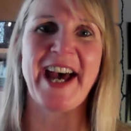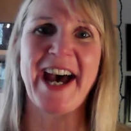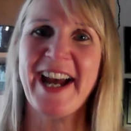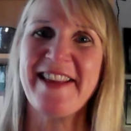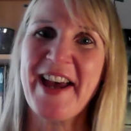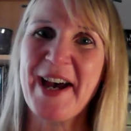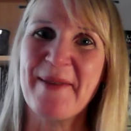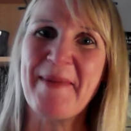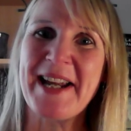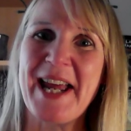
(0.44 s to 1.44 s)
Hi
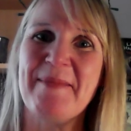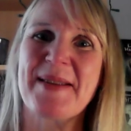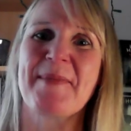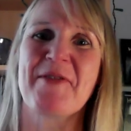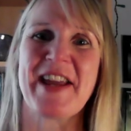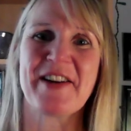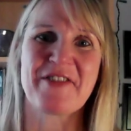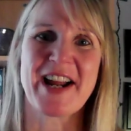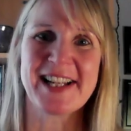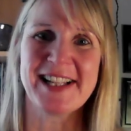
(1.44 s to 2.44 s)
there, my name's Maria
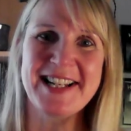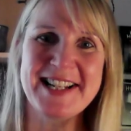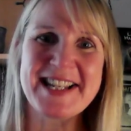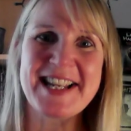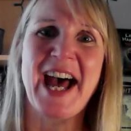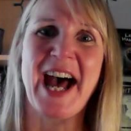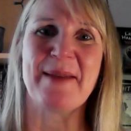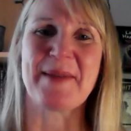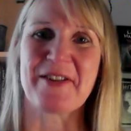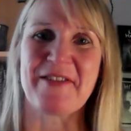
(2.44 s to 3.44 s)
Frankland.
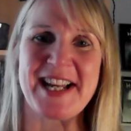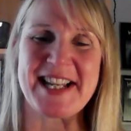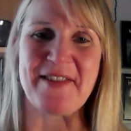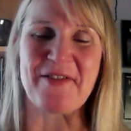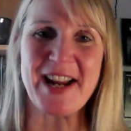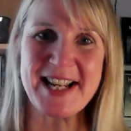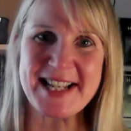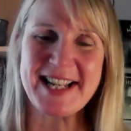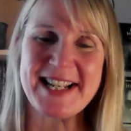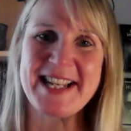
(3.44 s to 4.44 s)
I'm a creative
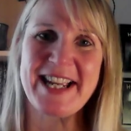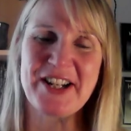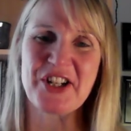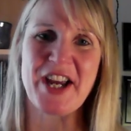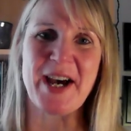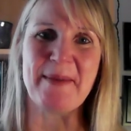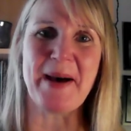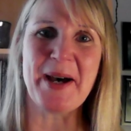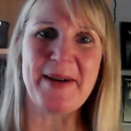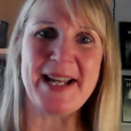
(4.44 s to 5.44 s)
writing teacher, a
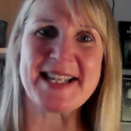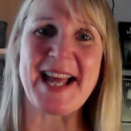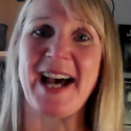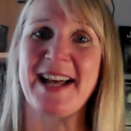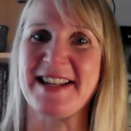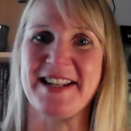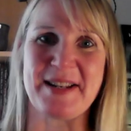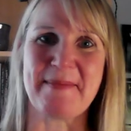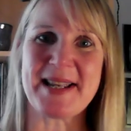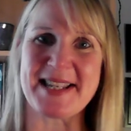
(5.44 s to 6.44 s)
poet, and a
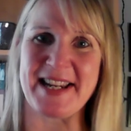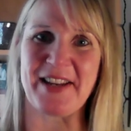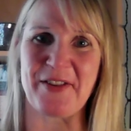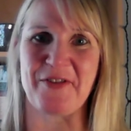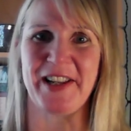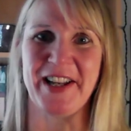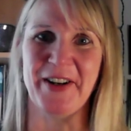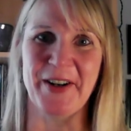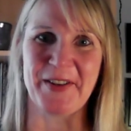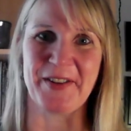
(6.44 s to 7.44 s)
domestic thriller
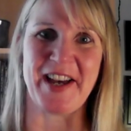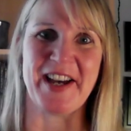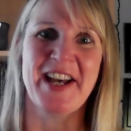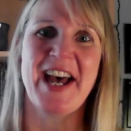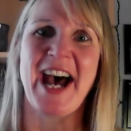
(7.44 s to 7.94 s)
author.